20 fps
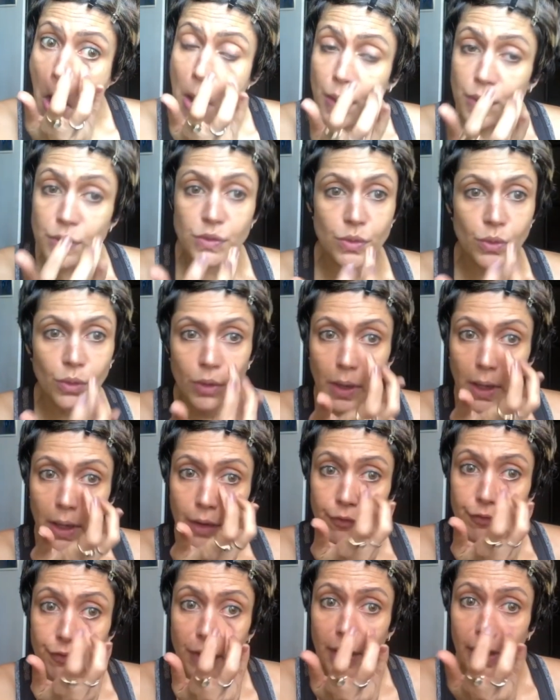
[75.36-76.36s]
So
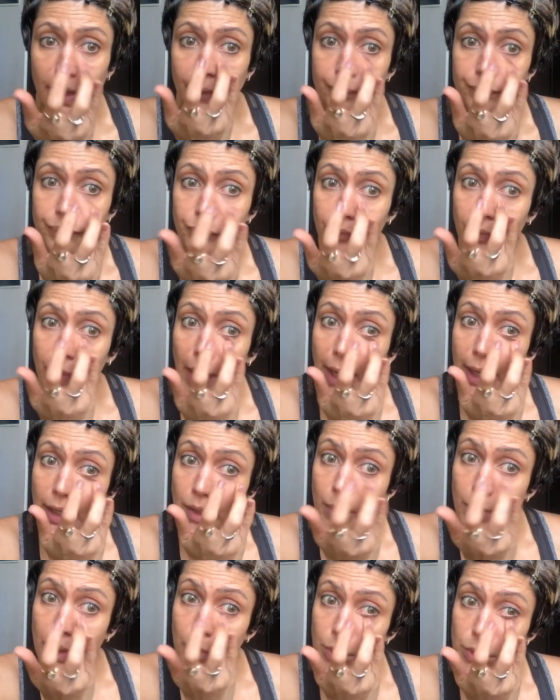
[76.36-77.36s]
if
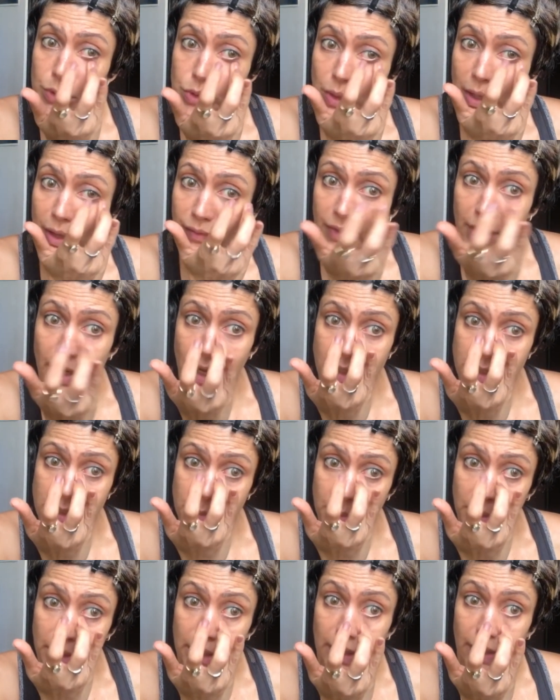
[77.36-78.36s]
anyone was to ever ask
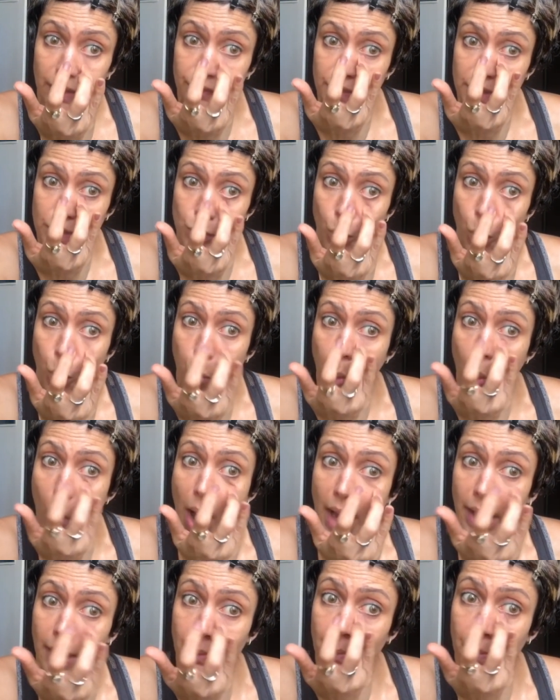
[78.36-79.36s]
me if there's
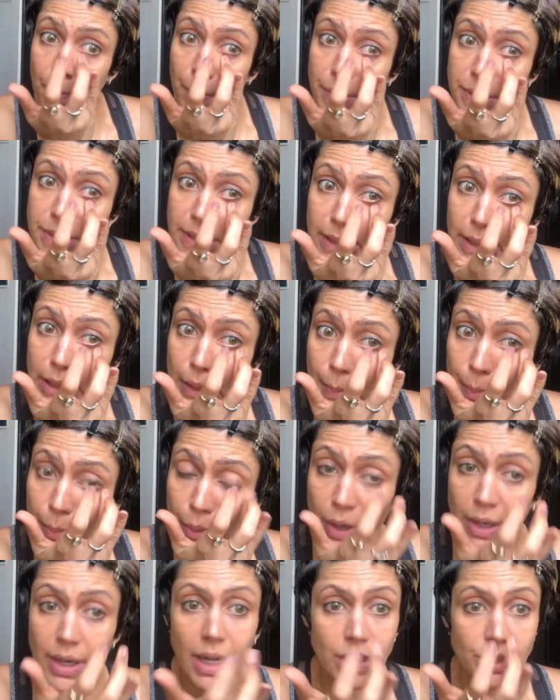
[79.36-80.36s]
one particular
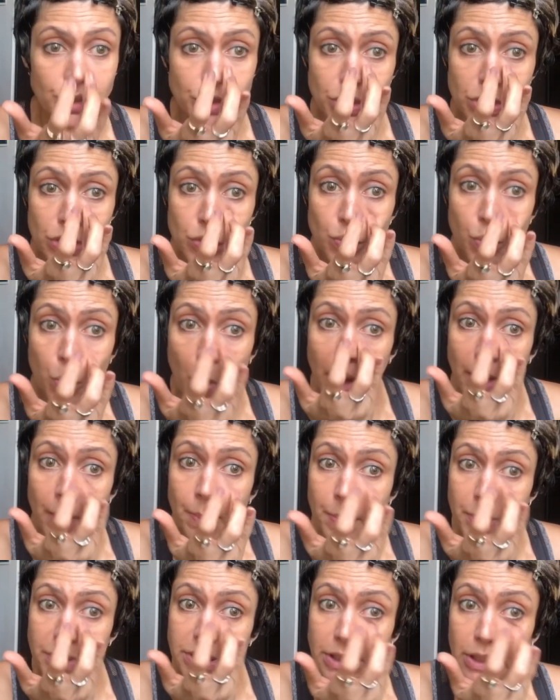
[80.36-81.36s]
product, just one
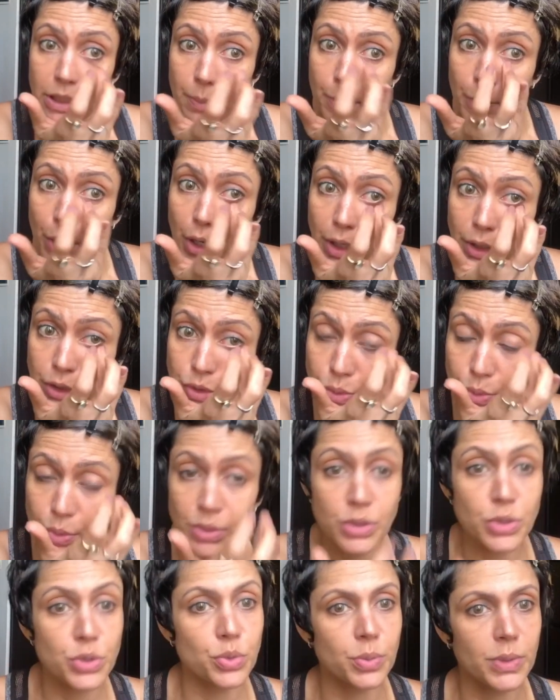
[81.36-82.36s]
particular product you
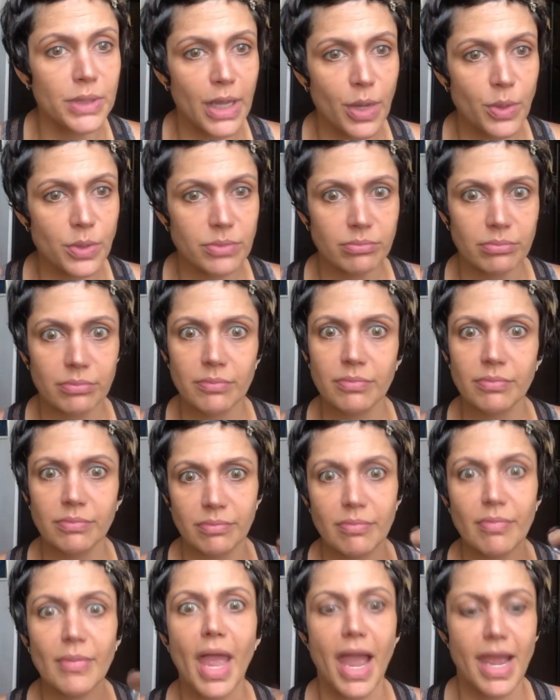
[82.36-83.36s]
couldn't do without,
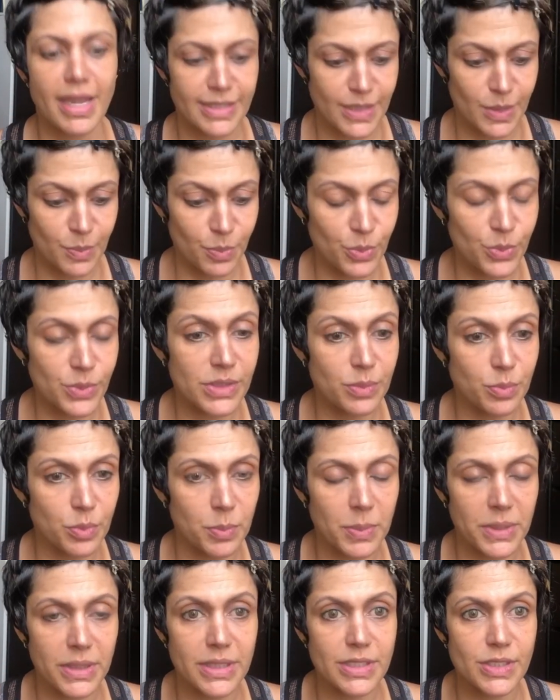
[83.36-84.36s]
I suppose it
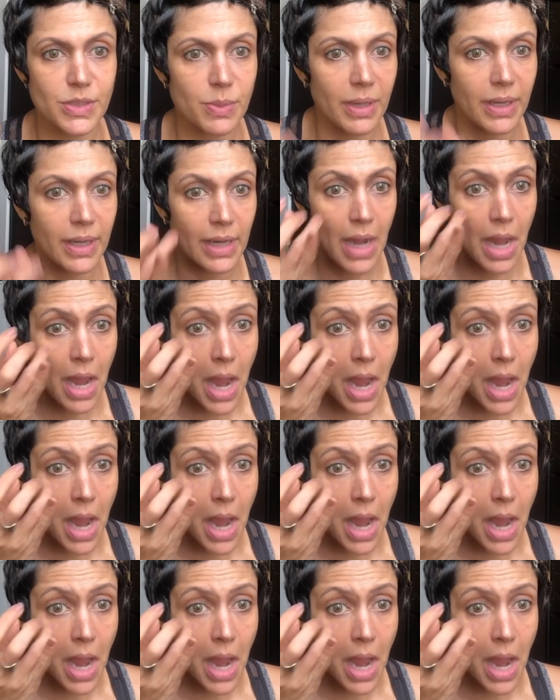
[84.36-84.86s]
would be this one.